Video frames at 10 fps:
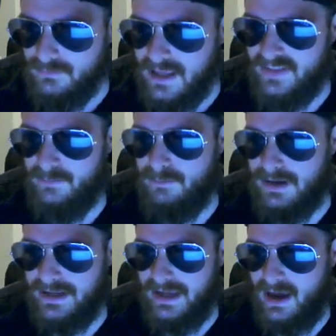Ethan,
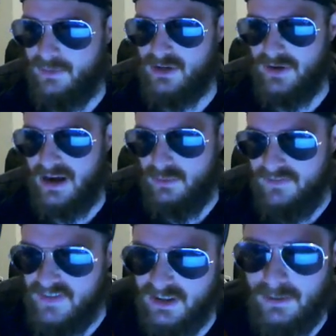buddy, how we doing? How do we
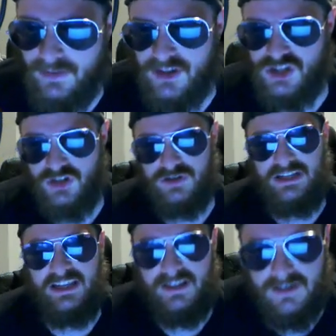feel about this year's
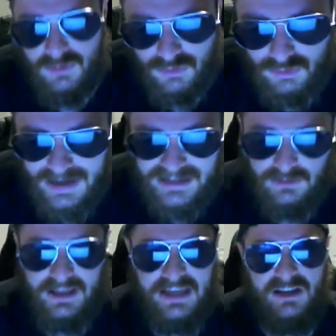
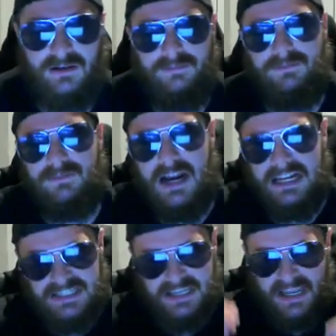Wrestle Kingdom,
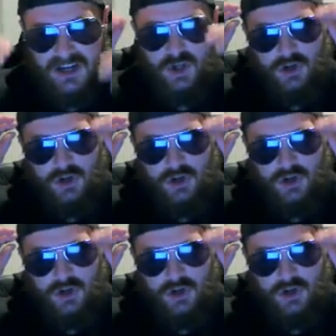Dynasty, and New